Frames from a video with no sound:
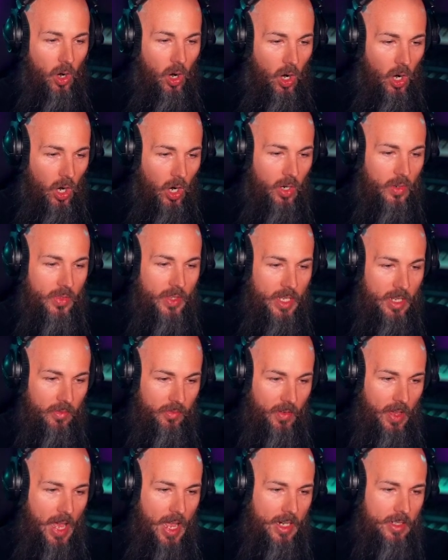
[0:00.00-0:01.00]
are the
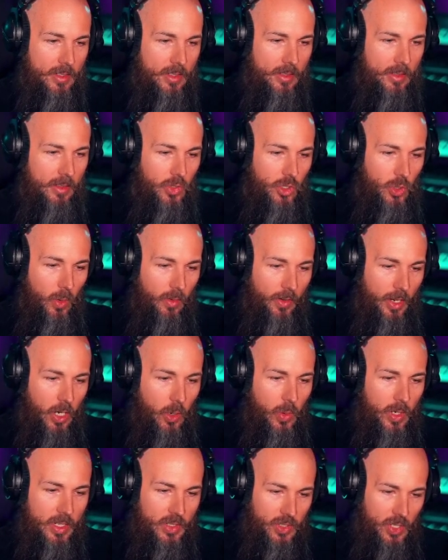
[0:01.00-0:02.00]
effects. So if I
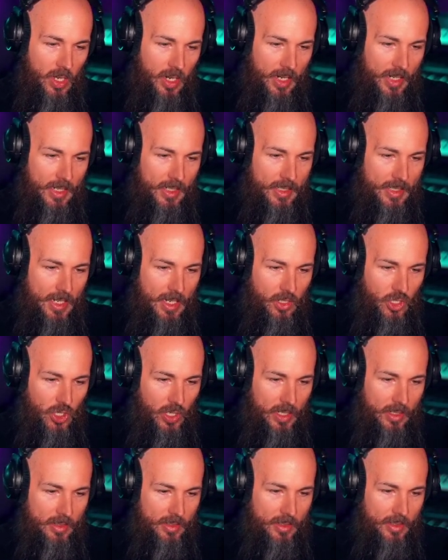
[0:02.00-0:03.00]
go into Sonic
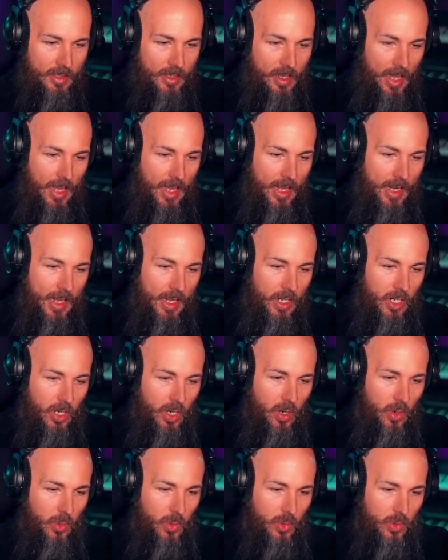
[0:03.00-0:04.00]
Extensions and I
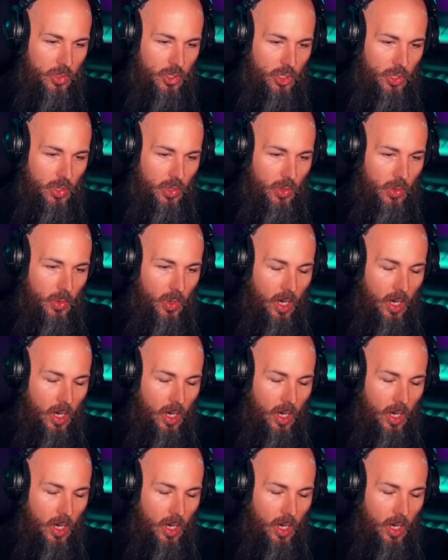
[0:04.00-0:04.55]
go to